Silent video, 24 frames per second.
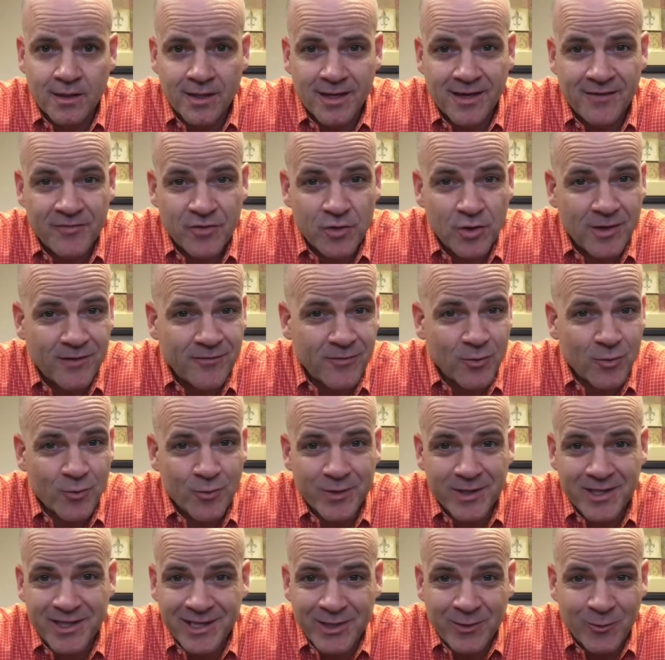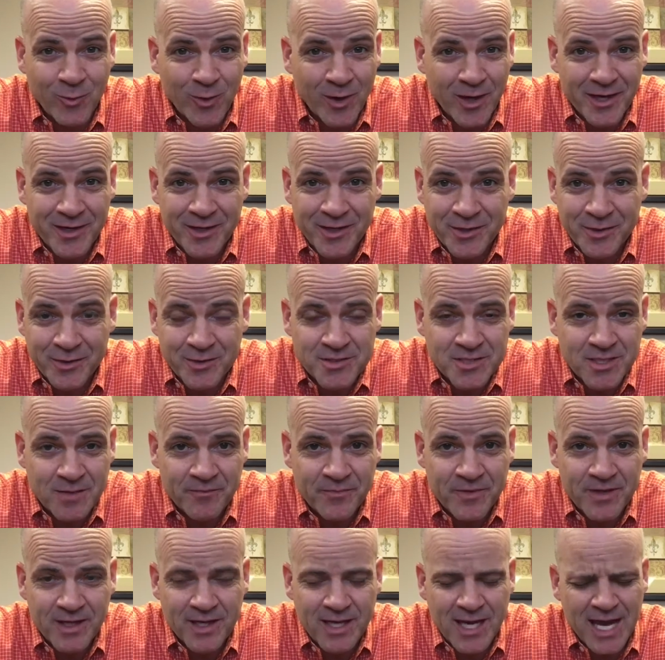Have you ever really wanted to do
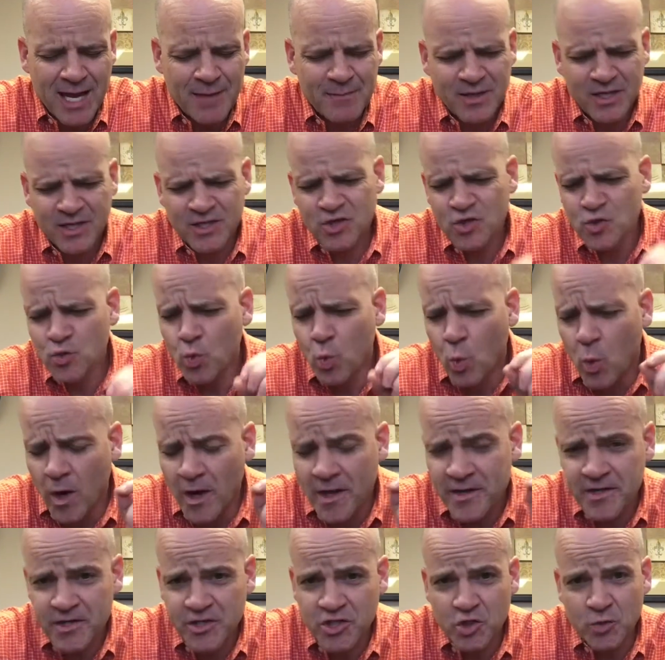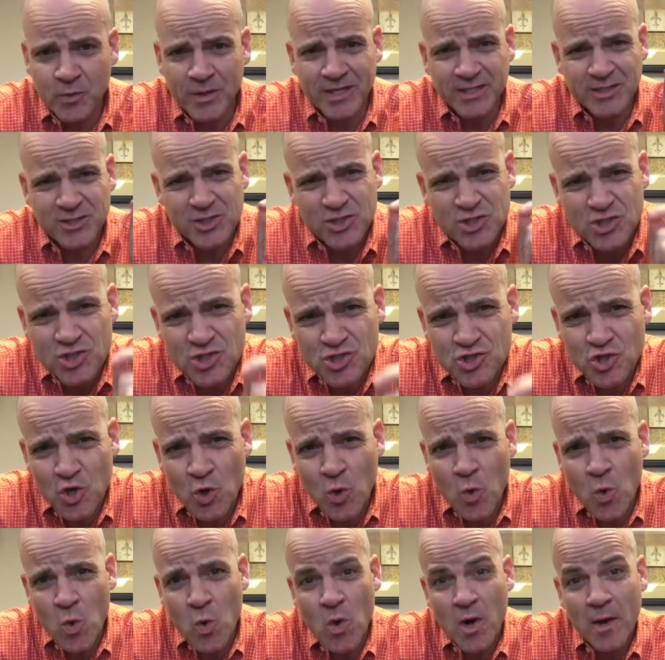something? I mean, you wanted to do it
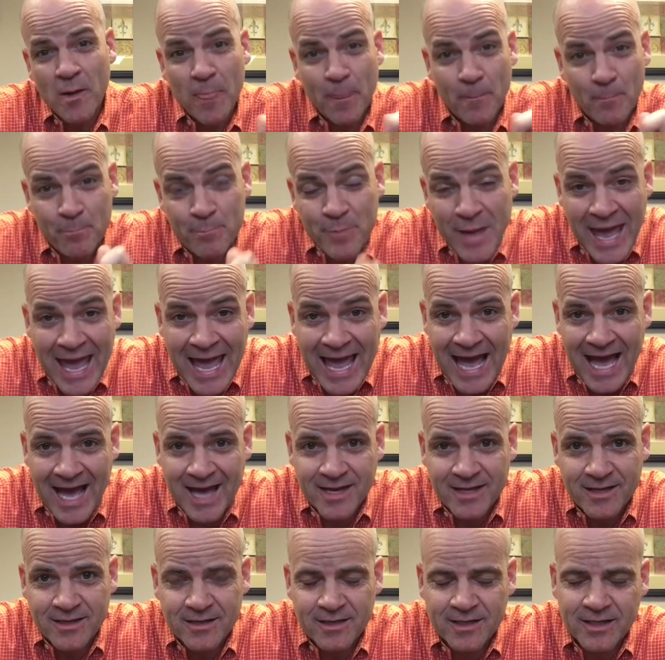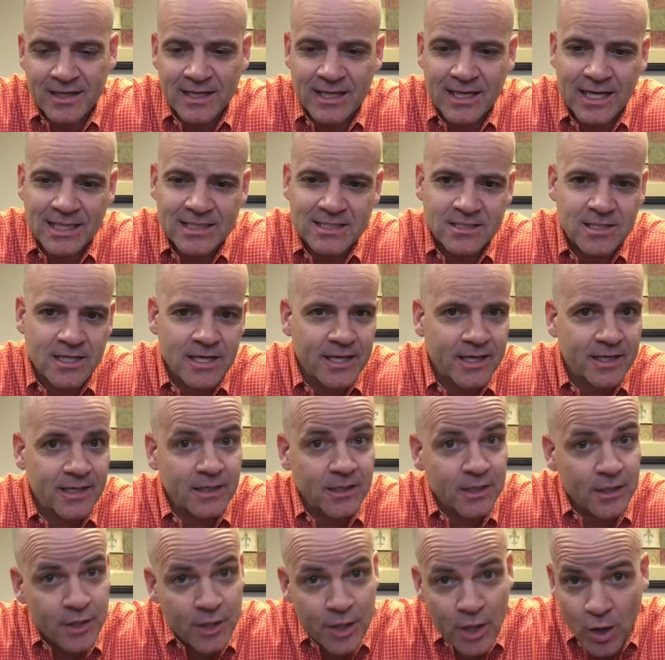so bad. And God's like,
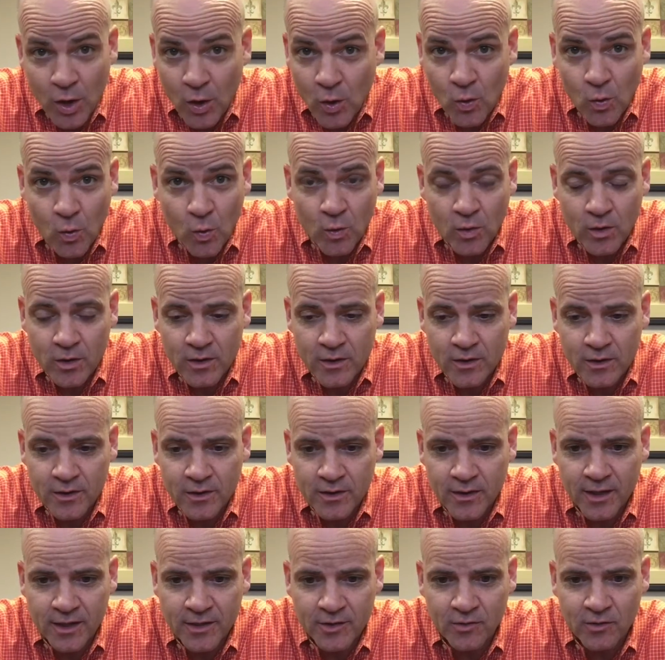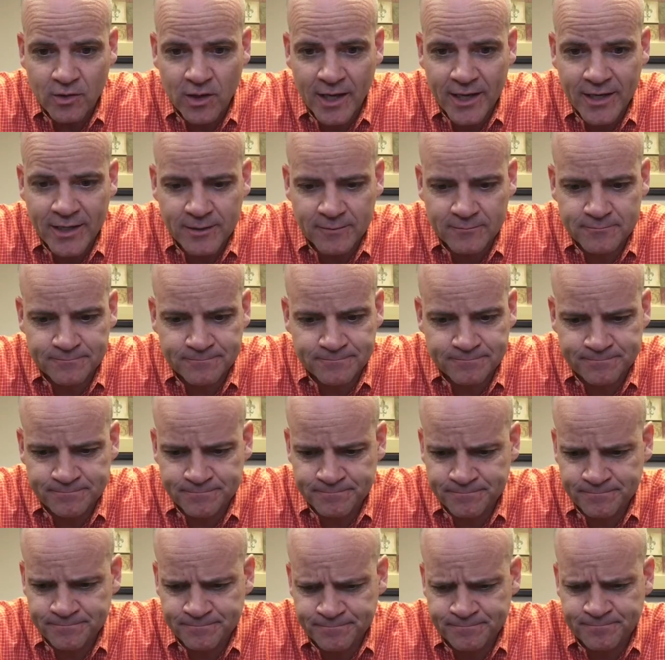no. And you're like,
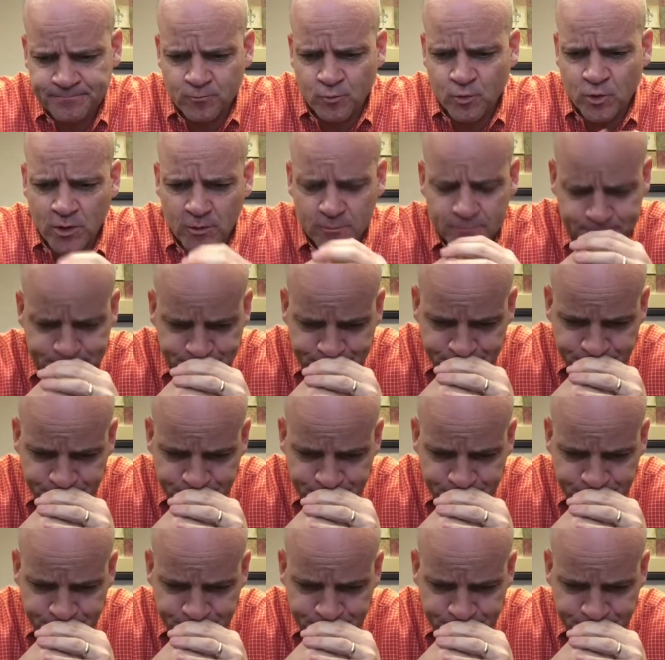well,